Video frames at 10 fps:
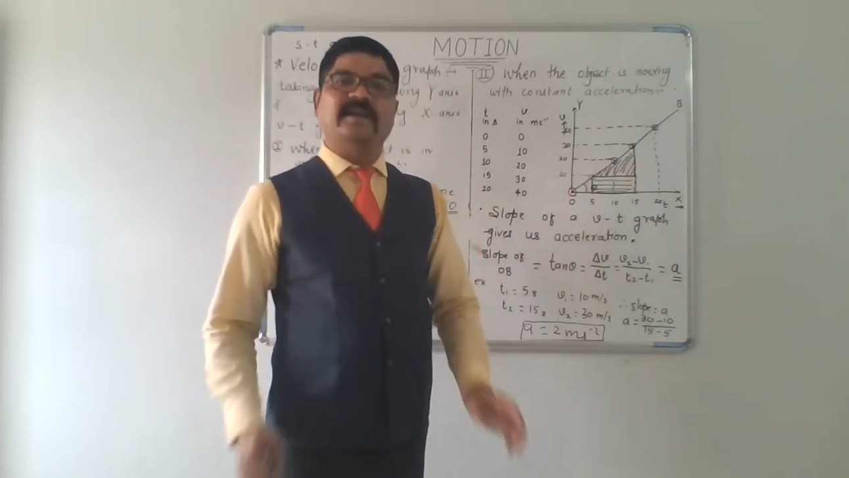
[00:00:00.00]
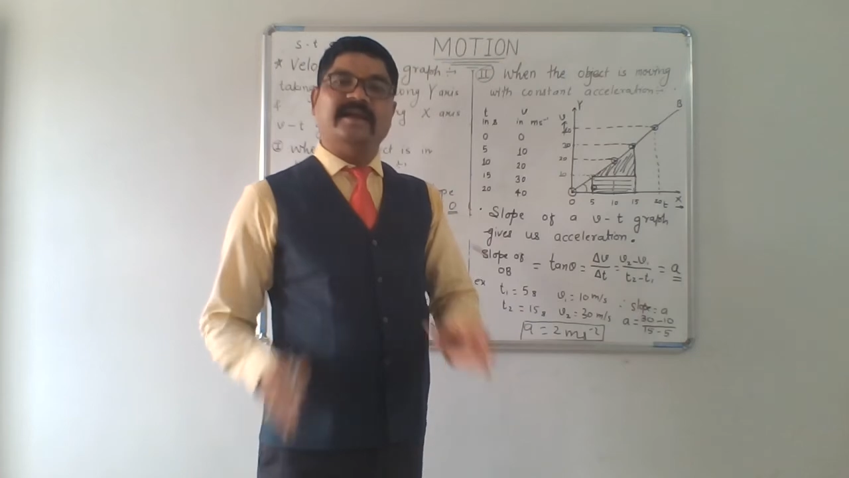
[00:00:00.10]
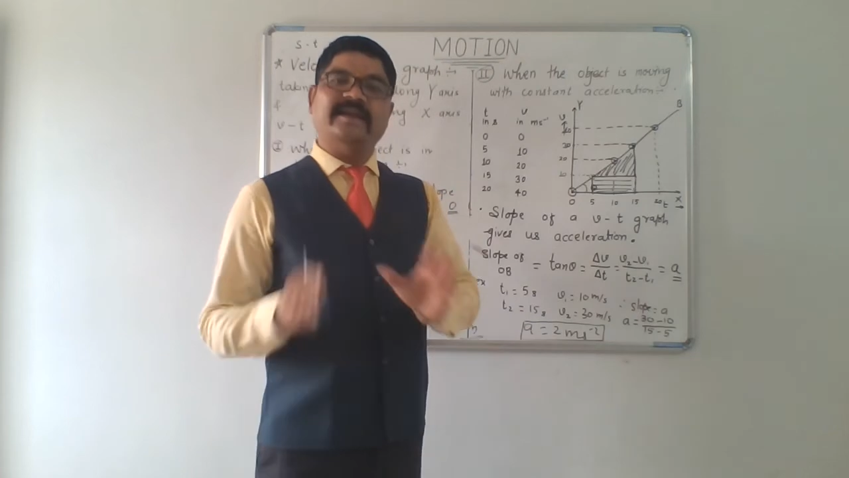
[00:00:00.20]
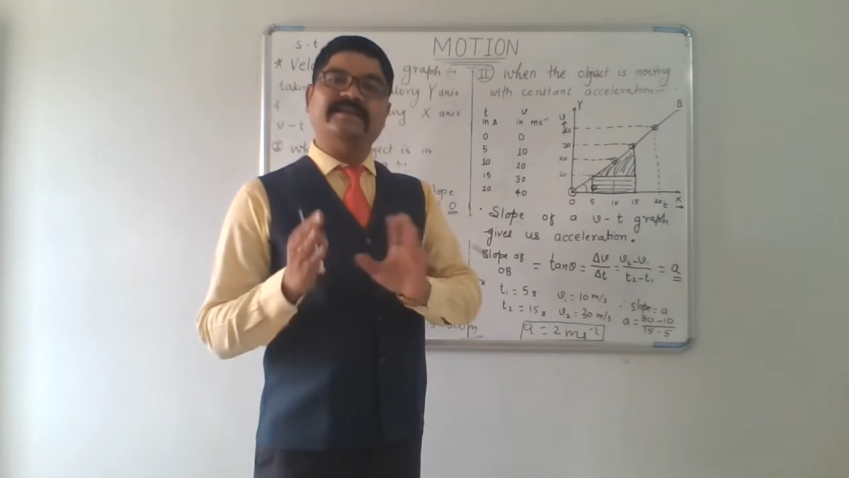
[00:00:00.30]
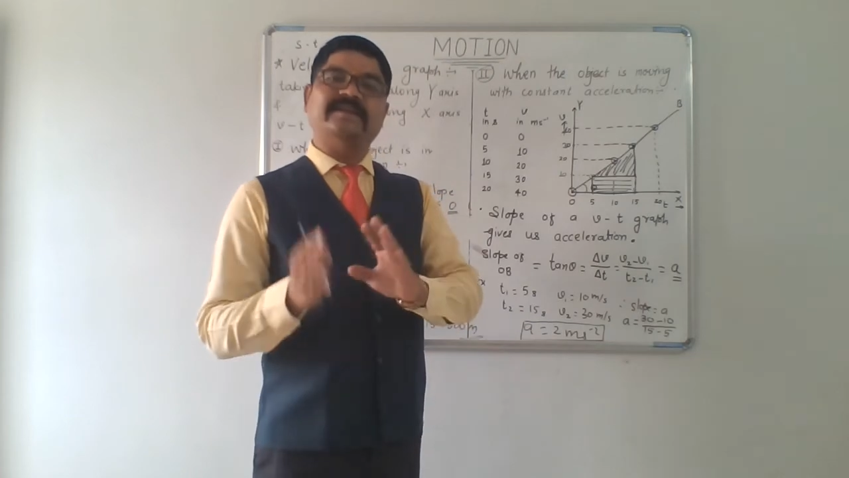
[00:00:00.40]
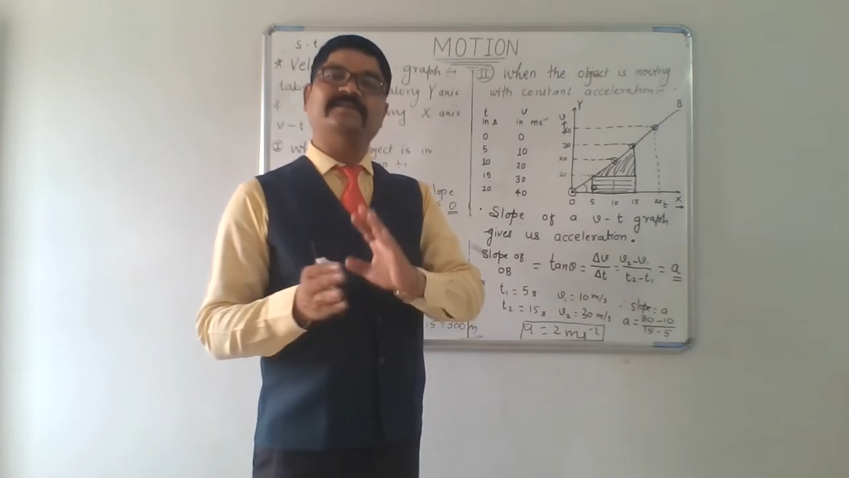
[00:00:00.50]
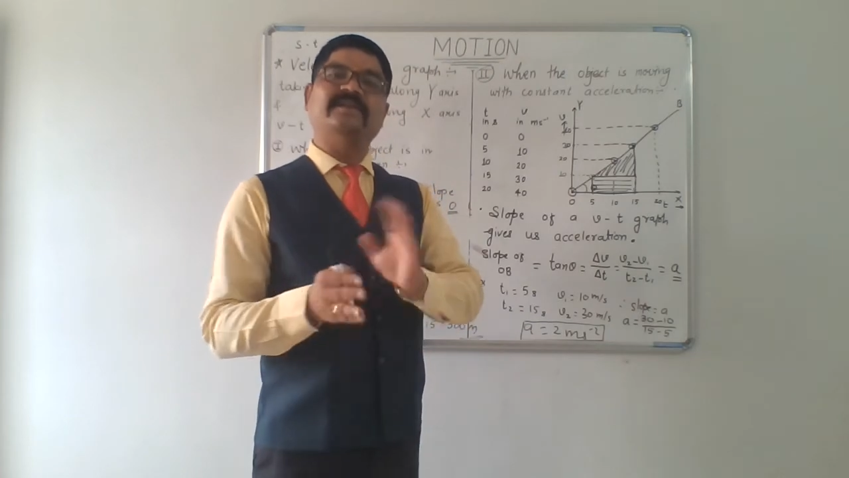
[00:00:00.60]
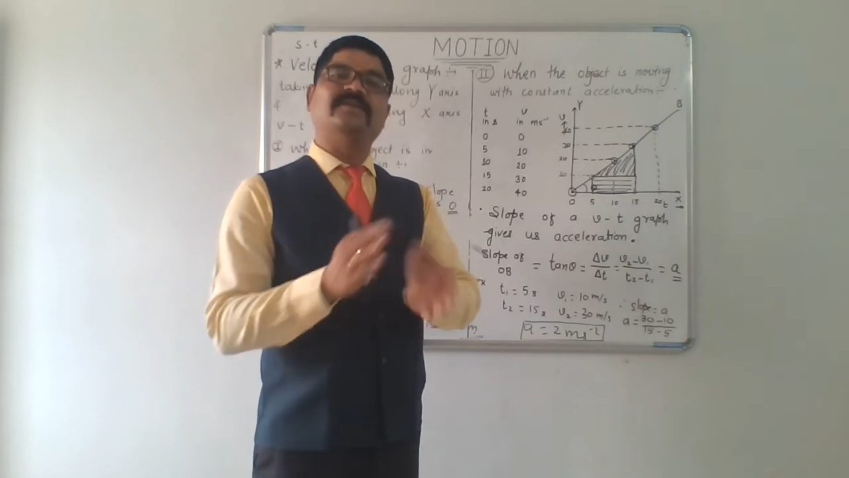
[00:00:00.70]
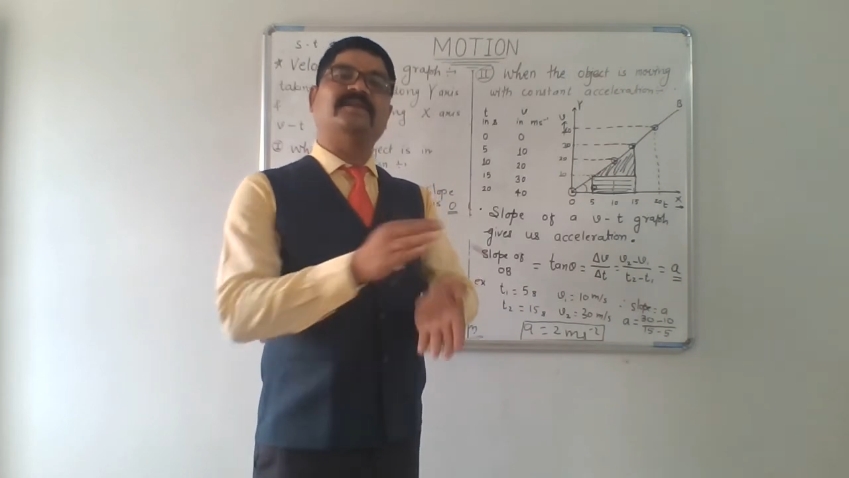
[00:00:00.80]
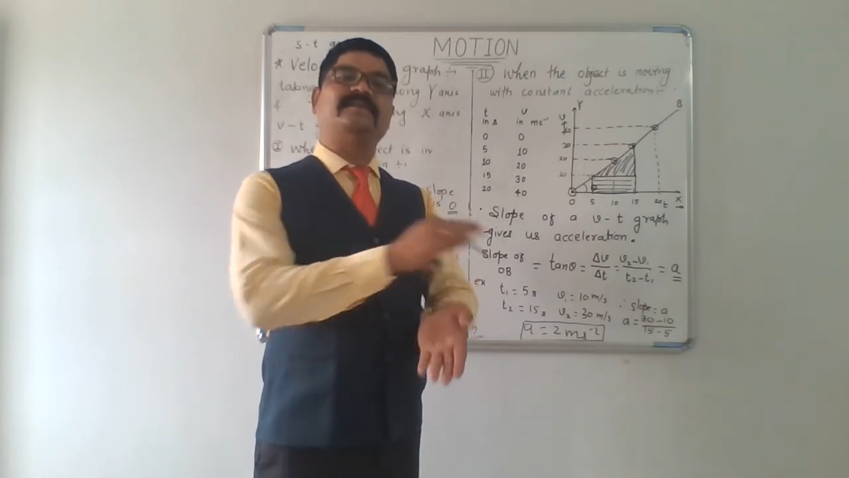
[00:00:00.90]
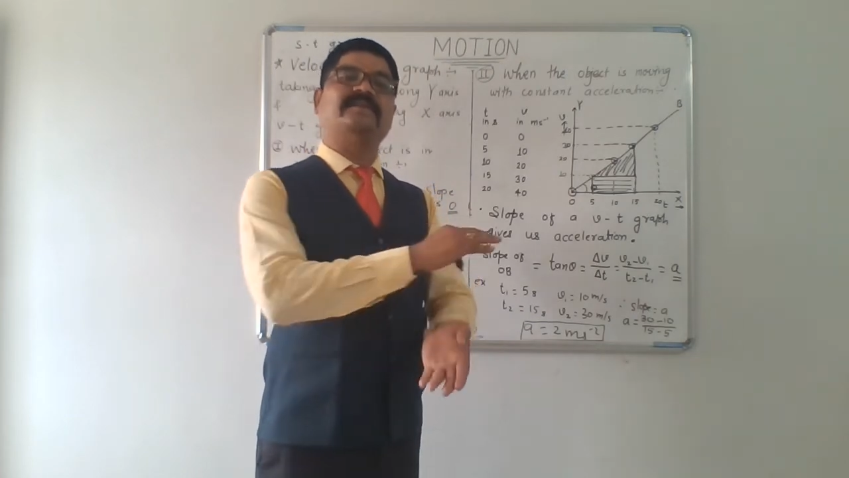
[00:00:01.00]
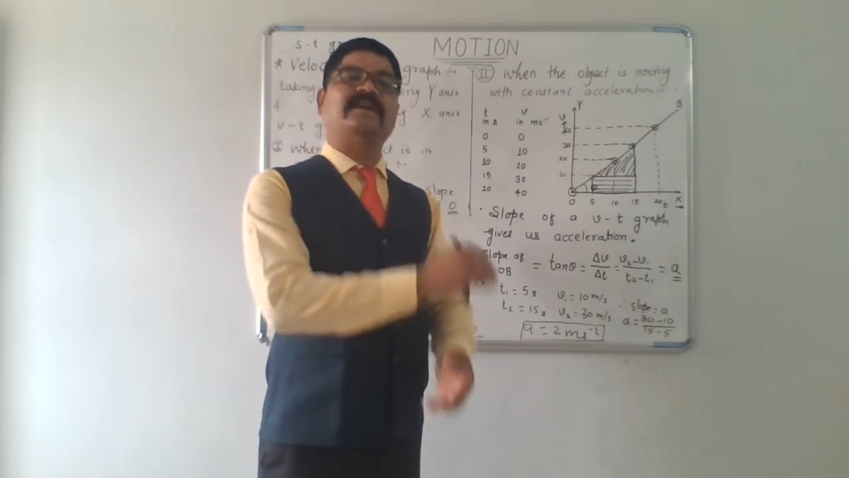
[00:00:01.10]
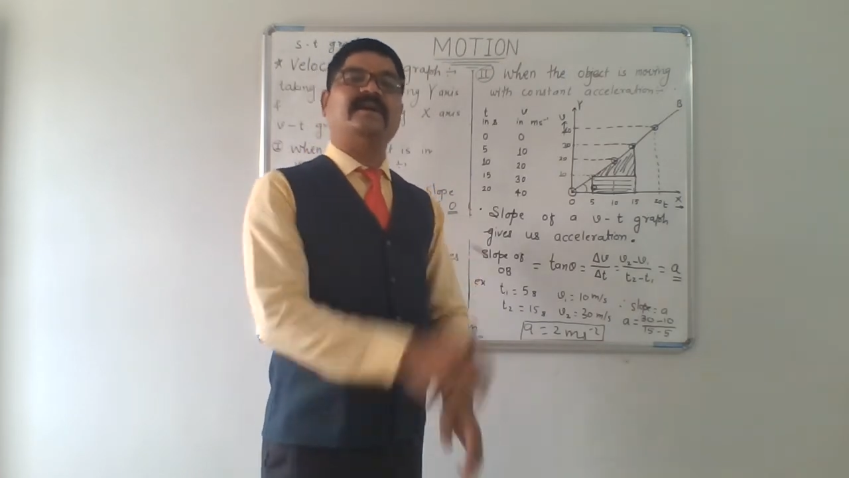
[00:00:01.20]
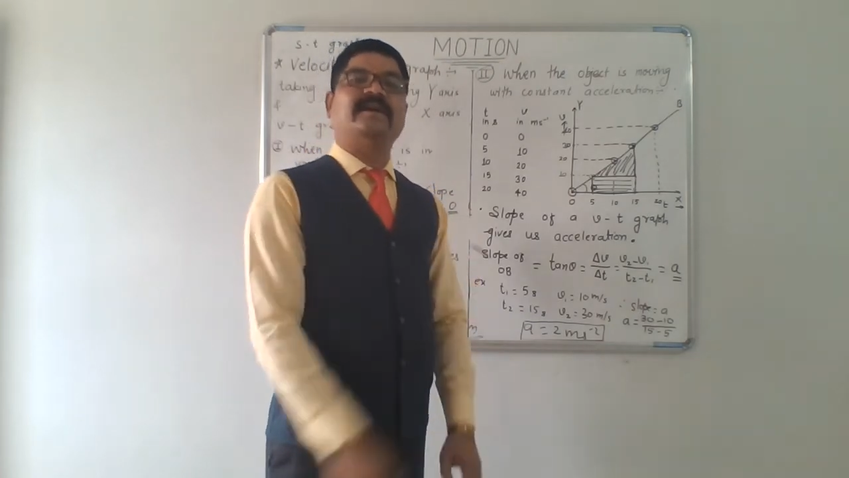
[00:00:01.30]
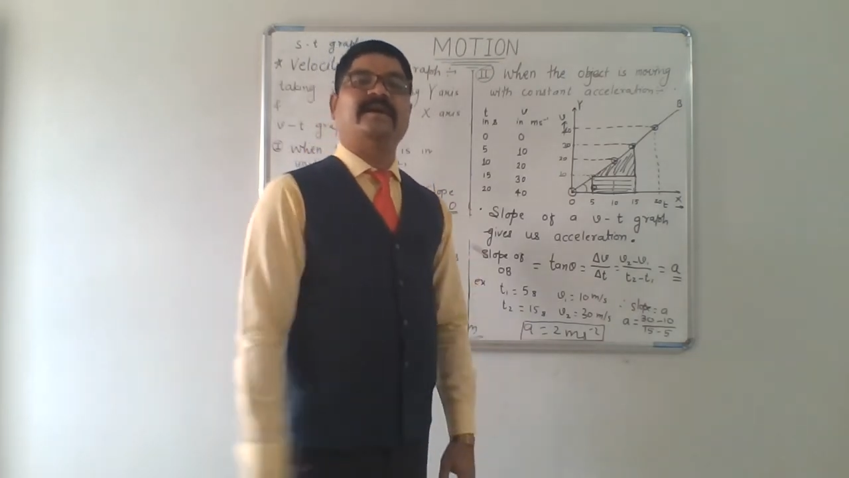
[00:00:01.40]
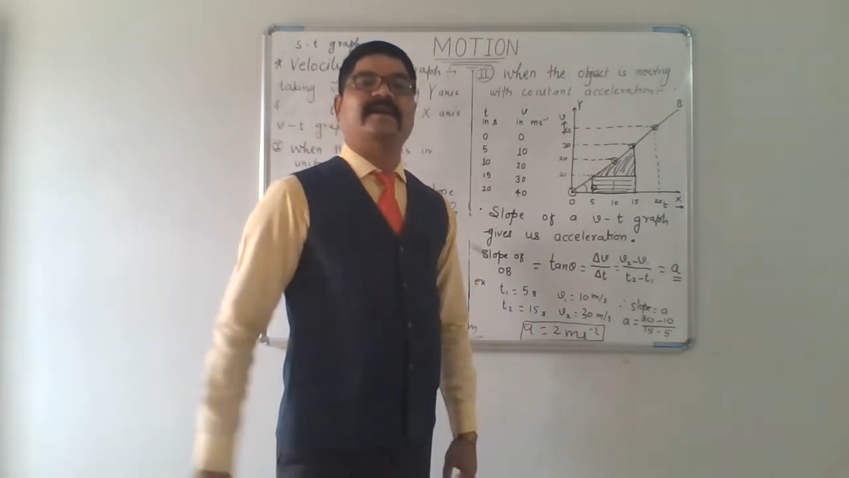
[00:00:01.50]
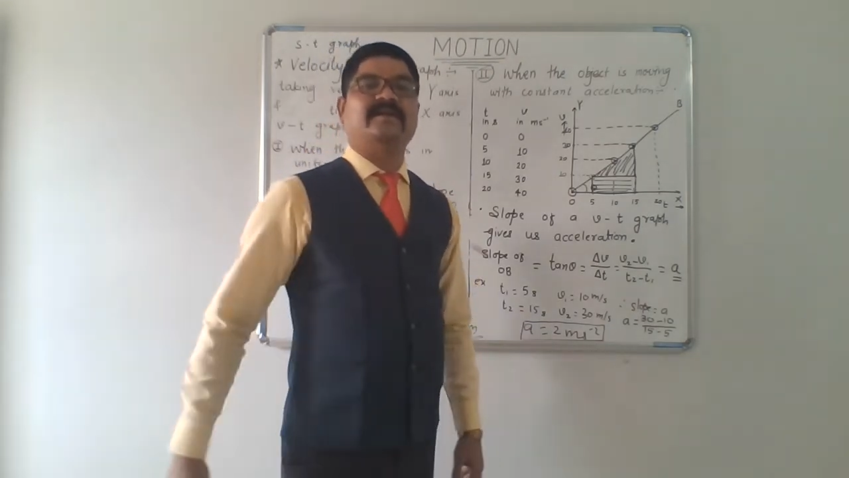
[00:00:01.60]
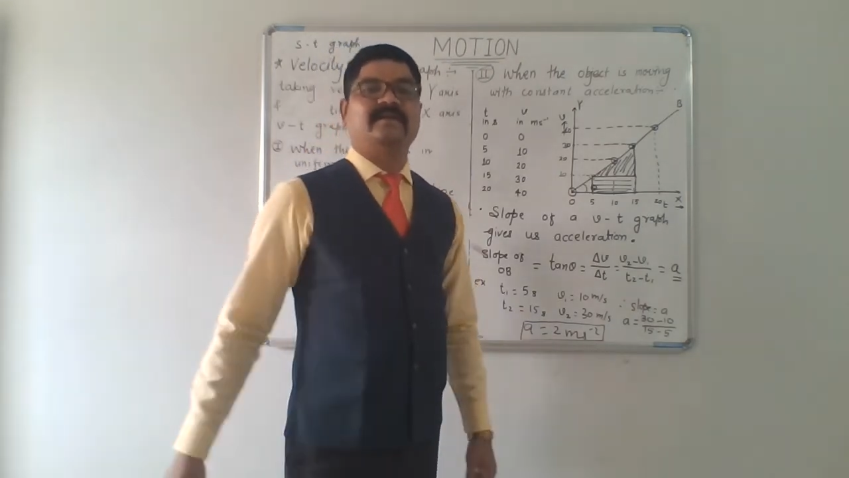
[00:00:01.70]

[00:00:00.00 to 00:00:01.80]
and that will give us the